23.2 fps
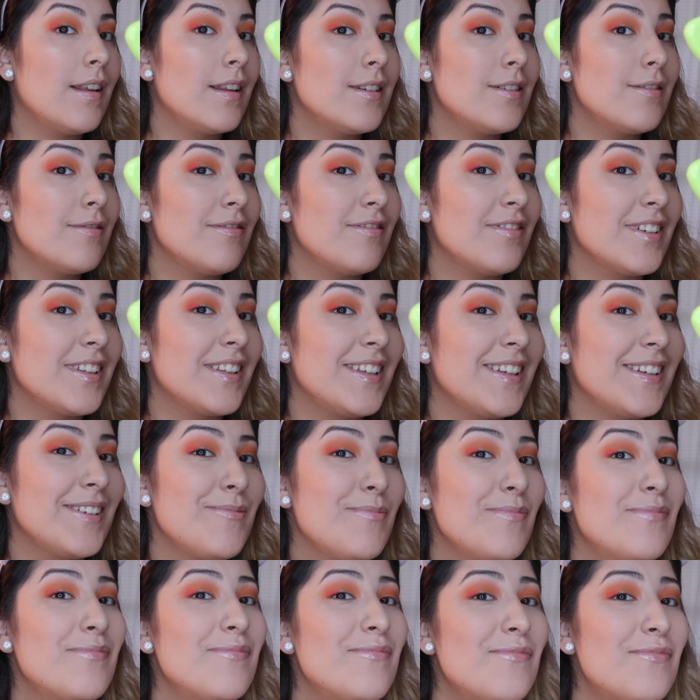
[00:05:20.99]
It's a really,
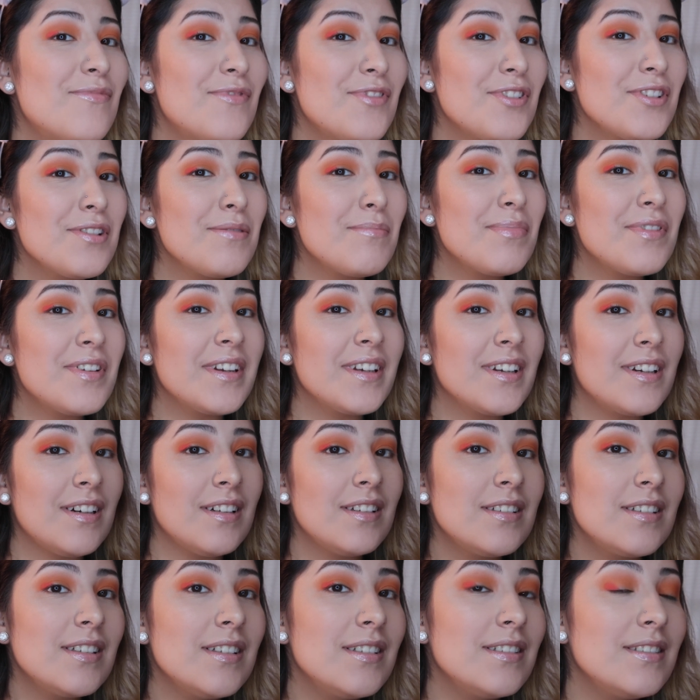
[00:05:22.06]
really pretty
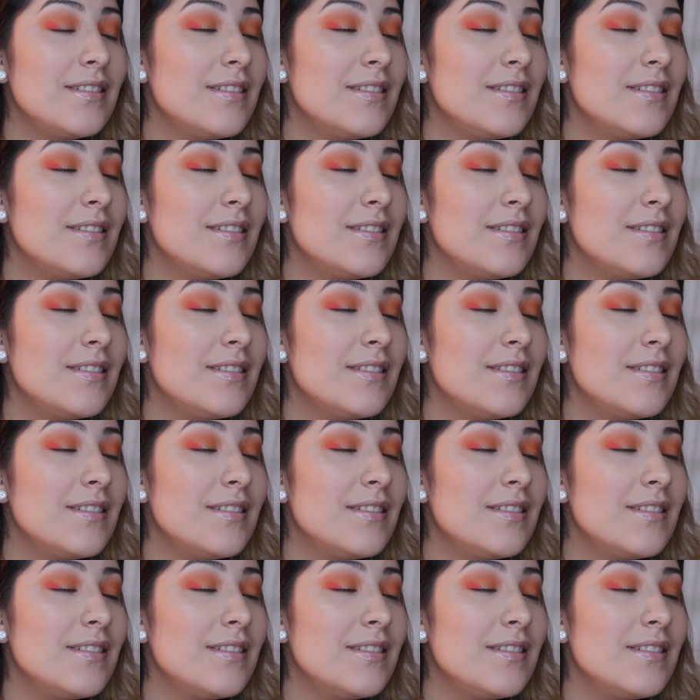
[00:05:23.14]
color.